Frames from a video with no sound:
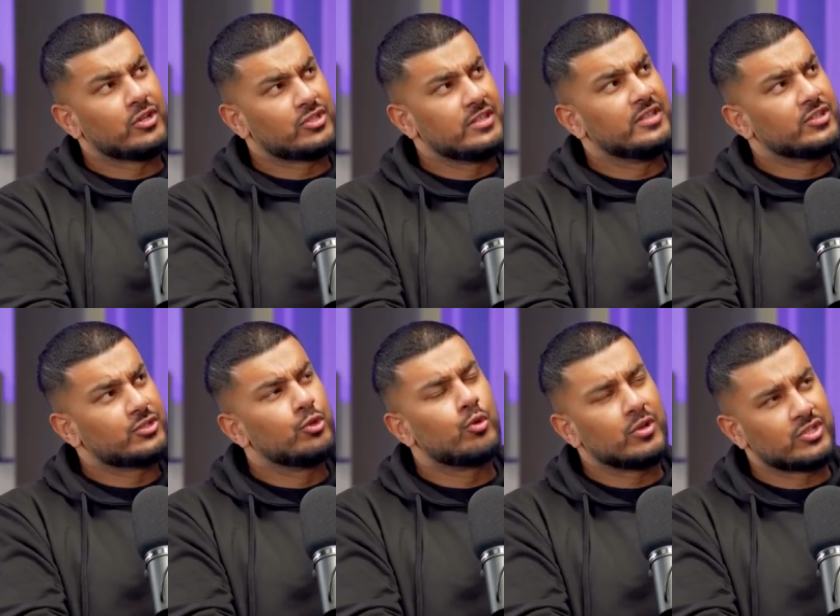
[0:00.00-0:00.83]
firstly, there's
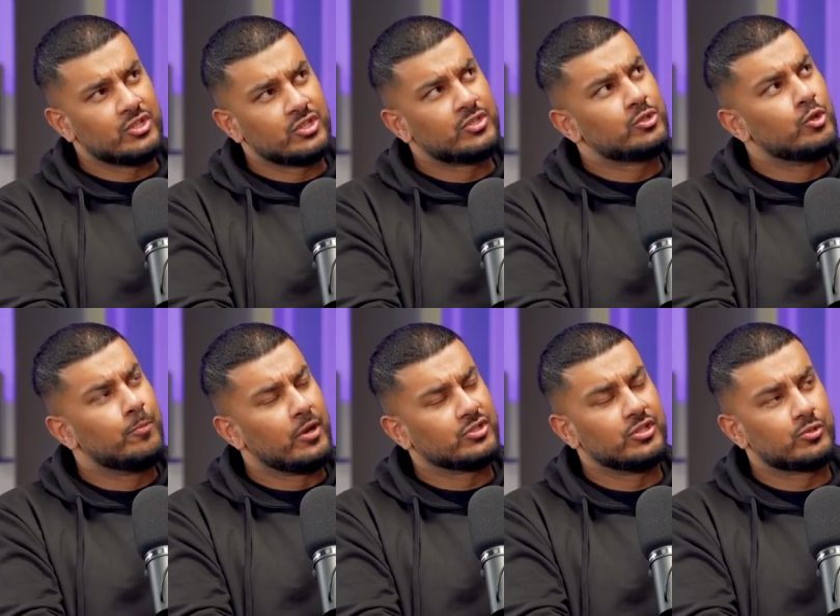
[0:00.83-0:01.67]
two parts
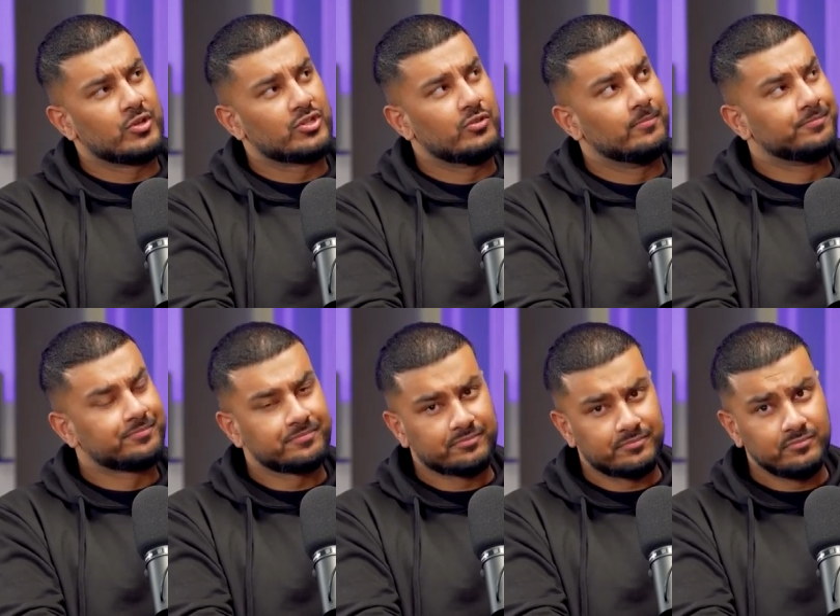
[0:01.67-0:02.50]
to this question.
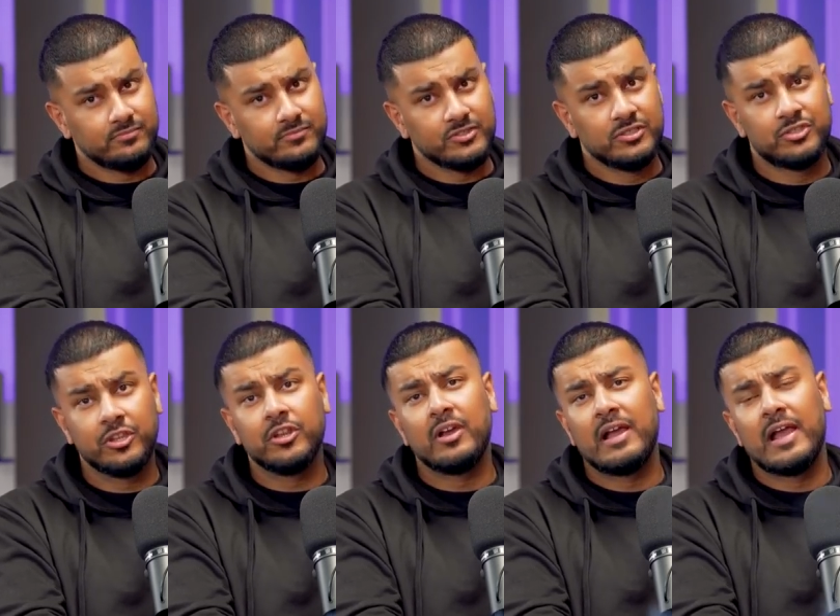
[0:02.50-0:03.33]
So you
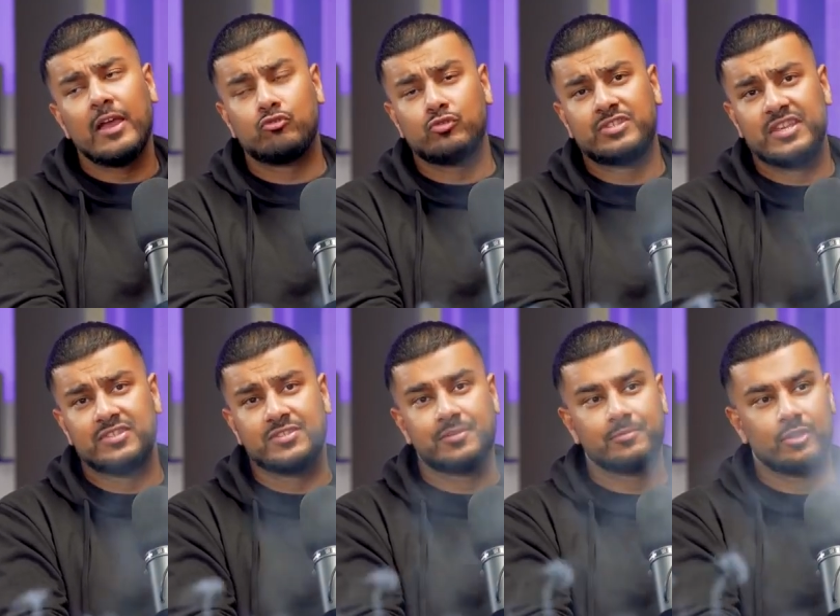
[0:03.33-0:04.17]
know how Andrew
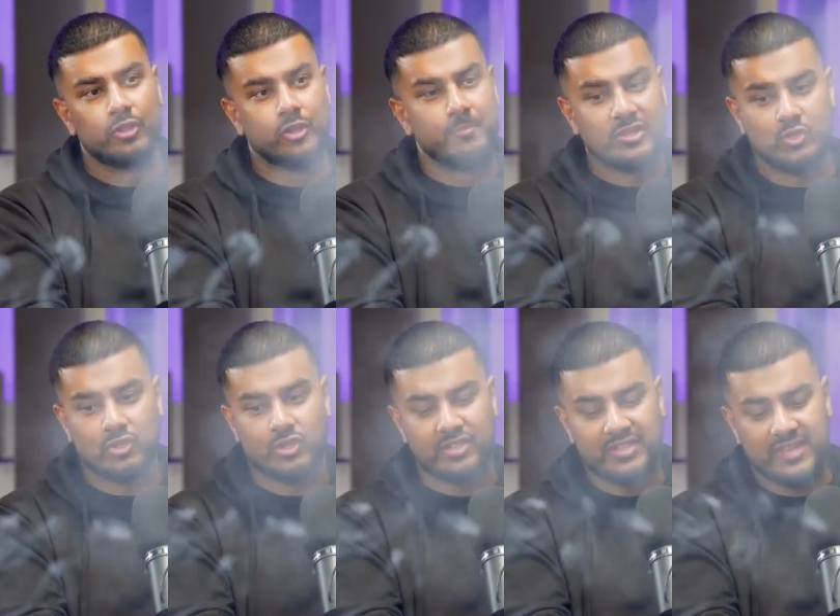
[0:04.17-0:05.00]
says, the
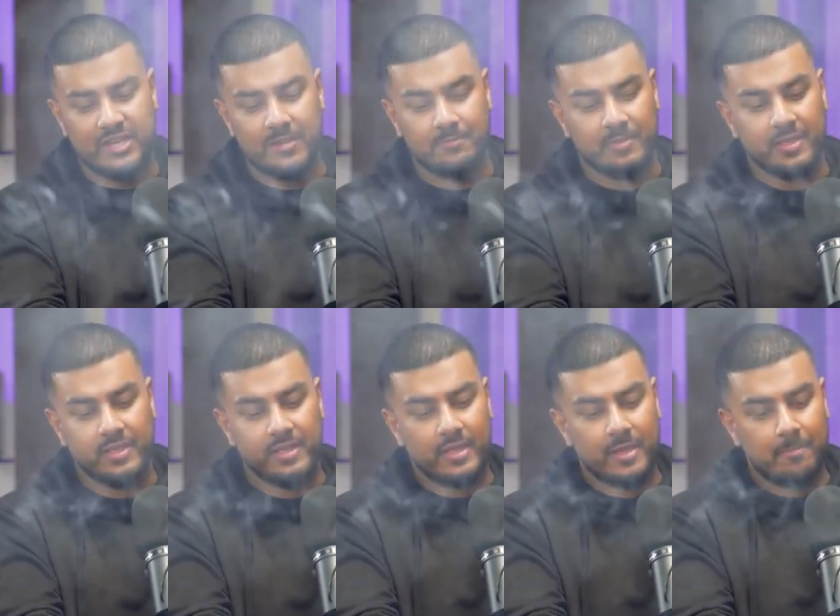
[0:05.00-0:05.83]
Matrix are attacking him,
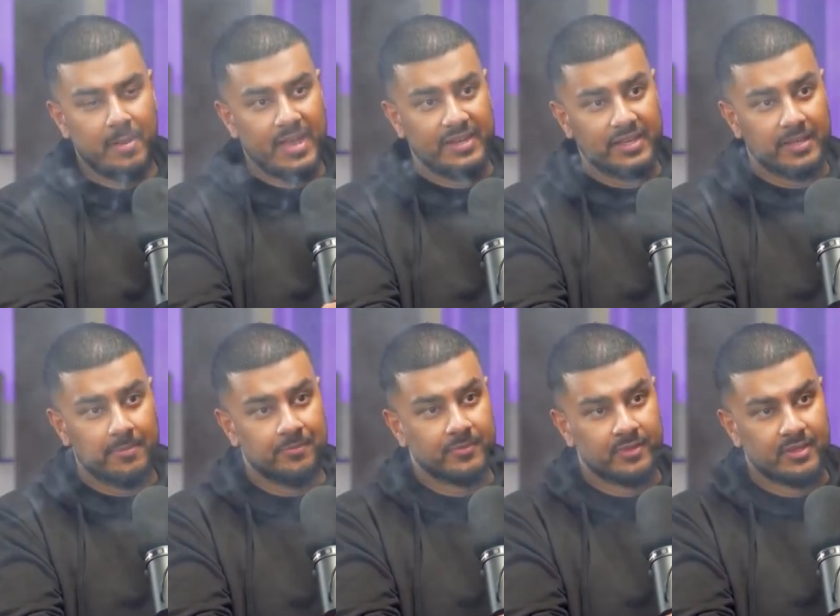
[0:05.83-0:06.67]
banning
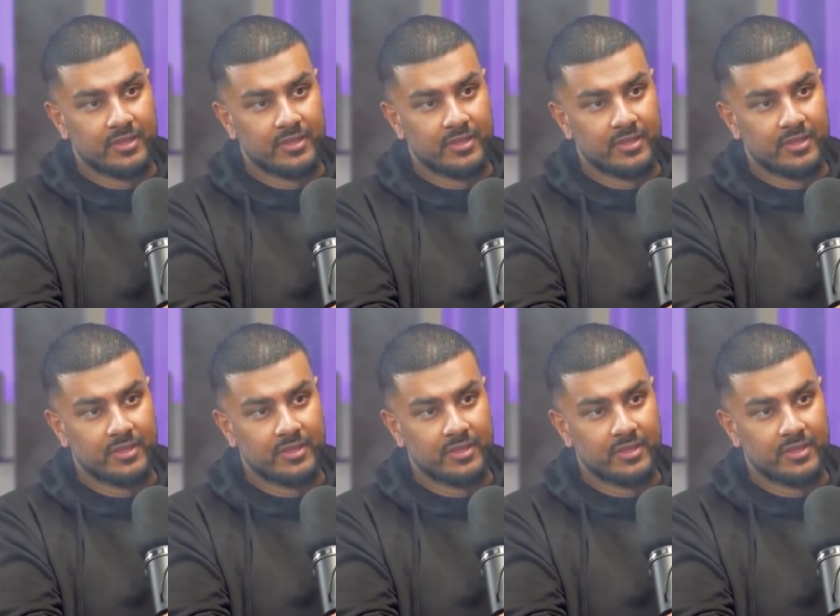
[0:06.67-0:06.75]
him,